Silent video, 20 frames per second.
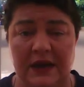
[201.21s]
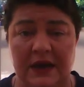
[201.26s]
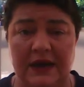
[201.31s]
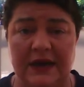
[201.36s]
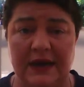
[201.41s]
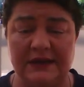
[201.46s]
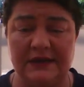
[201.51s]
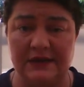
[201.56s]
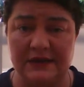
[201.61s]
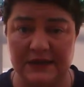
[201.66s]

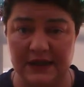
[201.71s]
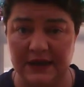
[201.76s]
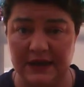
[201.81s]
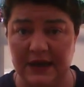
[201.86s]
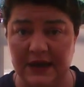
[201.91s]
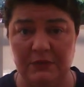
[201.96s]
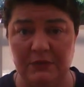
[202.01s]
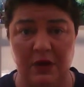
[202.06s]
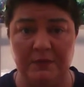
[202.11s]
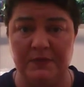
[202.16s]
Okay, so
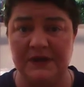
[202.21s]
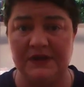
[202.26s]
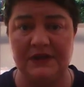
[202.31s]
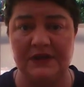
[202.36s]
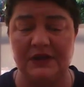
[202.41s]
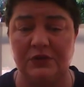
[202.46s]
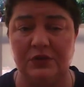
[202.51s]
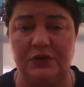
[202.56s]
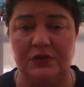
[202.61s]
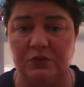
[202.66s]
suddenly my
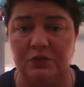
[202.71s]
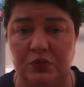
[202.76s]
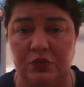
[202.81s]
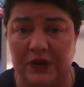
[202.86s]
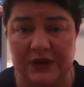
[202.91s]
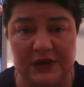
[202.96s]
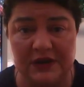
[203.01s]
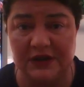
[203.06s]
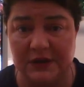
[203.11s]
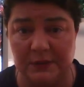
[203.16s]
business
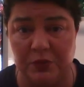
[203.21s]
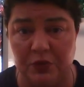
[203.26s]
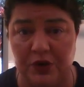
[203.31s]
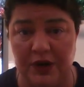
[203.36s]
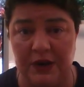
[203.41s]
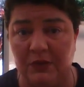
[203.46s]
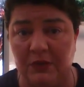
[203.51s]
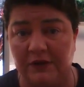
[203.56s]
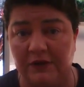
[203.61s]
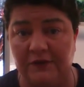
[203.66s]
wasn't
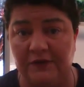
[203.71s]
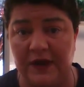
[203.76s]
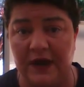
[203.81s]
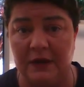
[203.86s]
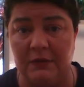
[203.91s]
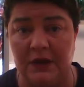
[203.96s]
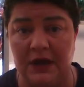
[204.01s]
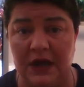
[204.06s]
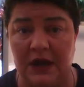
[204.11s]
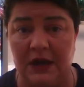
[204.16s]
supporting my
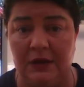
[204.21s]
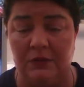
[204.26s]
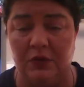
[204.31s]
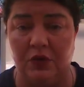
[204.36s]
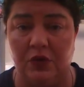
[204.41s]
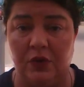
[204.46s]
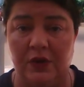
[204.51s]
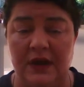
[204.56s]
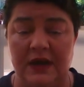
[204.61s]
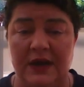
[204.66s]
family
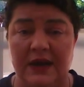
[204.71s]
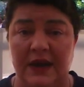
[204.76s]
anymore.